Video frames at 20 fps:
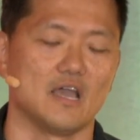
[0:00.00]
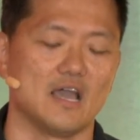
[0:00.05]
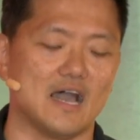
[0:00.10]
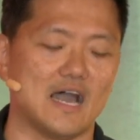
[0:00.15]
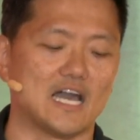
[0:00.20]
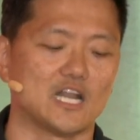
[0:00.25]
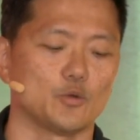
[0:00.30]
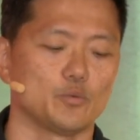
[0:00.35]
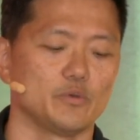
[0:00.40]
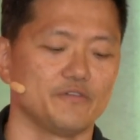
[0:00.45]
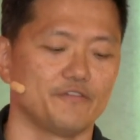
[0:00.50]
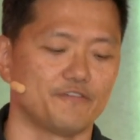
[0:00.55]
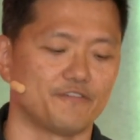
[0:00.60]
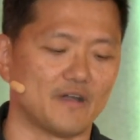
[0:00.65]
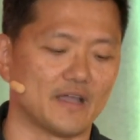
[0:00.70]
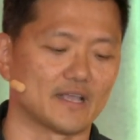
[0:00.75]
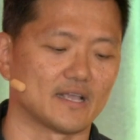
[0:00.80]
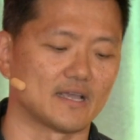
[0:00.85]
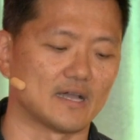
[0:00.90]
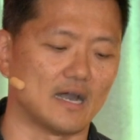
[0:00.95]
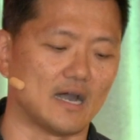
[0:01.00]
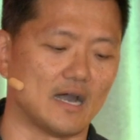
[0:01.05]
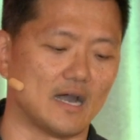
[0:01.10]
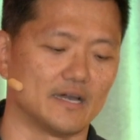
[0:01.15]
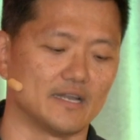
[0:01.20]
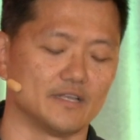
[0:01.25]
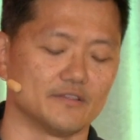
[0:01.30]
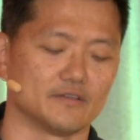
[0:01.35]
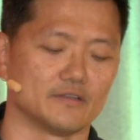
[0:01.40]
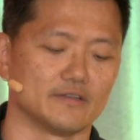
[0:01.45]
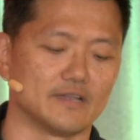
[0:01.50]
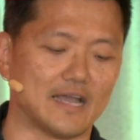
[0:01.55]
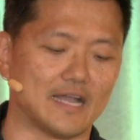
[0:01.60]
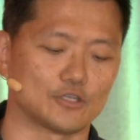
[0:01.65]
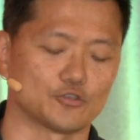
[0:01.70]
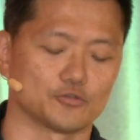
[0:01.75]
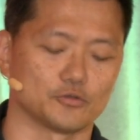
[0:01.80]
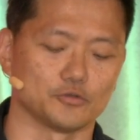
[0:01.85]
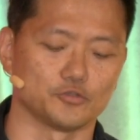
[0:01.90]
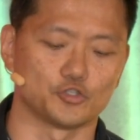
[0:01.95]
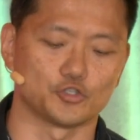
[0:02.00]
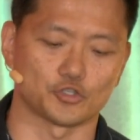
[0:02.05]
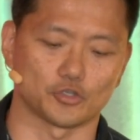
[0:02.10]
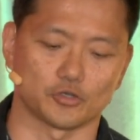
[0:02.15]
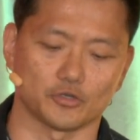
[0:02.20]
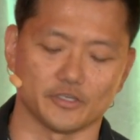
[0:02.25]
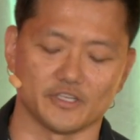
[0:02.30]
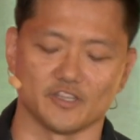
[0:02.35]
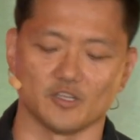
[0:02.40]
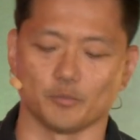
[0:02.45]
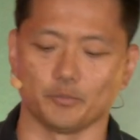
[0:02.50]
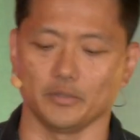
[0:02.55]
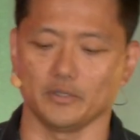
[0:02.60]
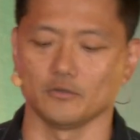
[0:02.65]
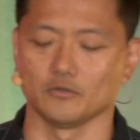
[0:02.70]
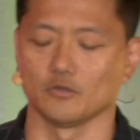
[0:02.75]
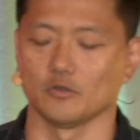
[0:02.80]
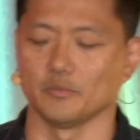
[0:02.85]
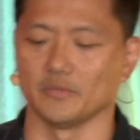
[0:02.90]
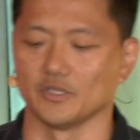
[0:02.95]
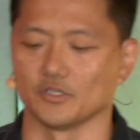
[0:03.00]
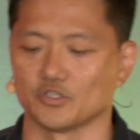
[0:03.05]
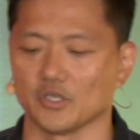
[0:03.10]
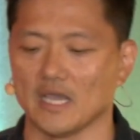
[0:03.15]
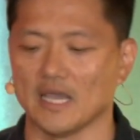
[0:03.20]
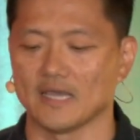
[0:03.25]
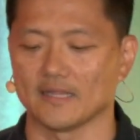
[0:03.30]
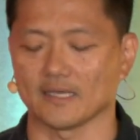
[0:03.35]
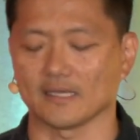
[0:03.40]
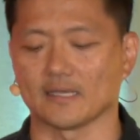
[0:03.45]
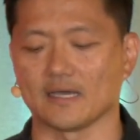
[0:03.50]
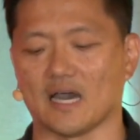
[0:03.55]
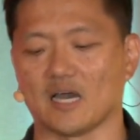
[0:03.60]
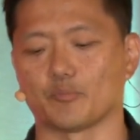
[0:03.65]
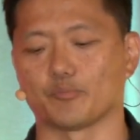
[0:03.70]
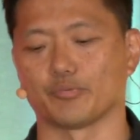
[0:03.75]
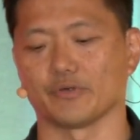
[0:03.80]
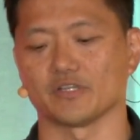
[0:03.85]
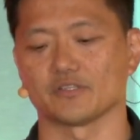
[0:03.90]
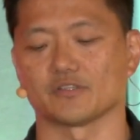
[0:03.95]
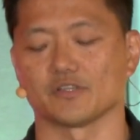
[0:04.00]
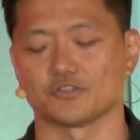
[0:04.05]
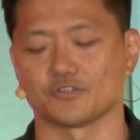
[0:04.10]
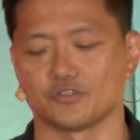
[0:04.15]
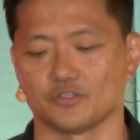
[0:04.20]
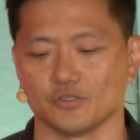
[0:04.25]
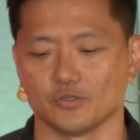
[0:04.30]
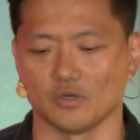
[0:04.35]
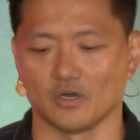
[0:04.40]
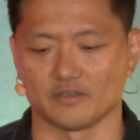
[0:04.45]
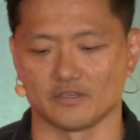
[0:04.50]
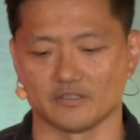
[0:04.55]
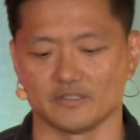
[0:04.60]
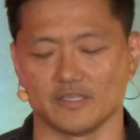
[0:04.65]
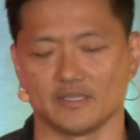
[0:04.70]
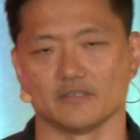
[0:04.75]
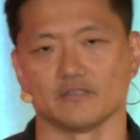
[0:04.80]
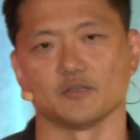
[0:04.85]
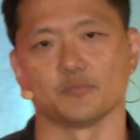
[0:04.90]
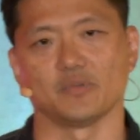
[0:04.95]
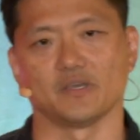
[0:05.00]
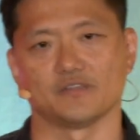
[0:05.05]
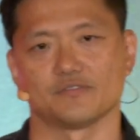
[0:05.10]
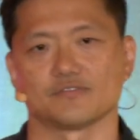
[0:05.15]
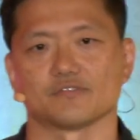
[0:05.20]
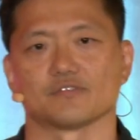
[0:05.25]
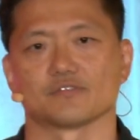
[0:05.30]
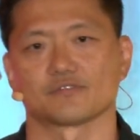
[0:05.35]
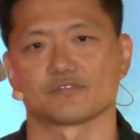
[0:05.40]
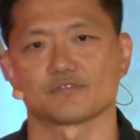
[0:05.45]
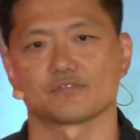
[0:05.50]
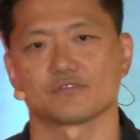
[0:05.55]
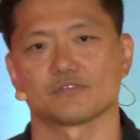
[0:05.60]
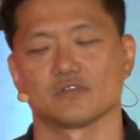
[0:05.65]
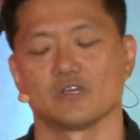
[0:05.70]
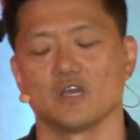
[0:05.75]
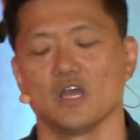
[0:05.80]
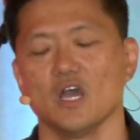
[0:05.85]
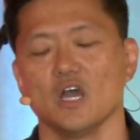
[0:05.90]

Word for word: How do we find God in the natural journey and the pilgrimage that God brings us to on a daily basis?